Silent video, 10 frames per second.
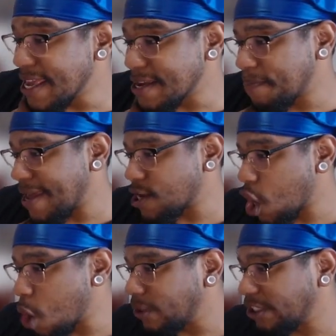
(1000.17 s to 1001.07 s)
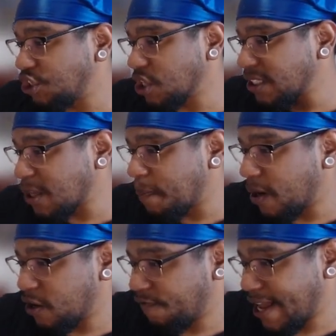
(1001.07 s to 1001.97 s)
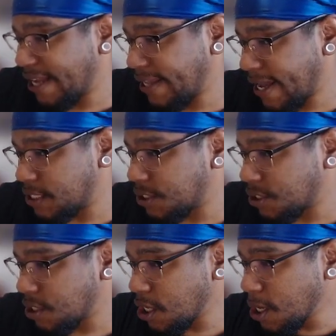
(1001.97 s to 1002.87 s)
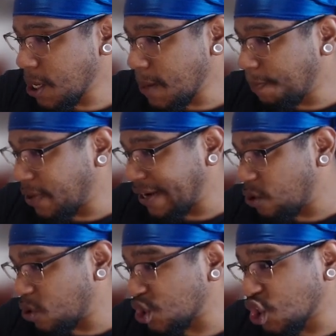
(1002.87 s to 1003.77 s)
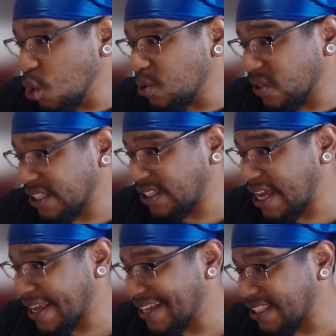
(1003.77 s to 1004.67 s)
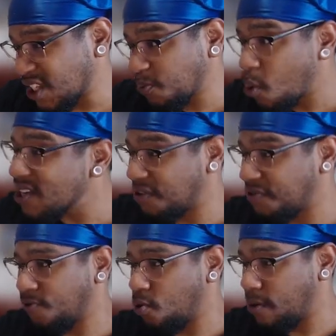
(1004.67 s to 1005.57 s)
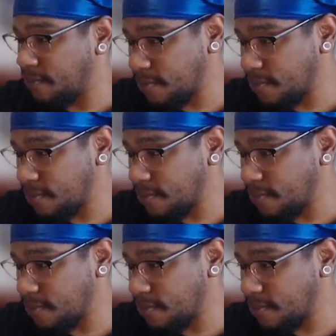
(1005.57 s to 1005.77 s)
Big O with just the butterfly dance, but it was useless against his poison form.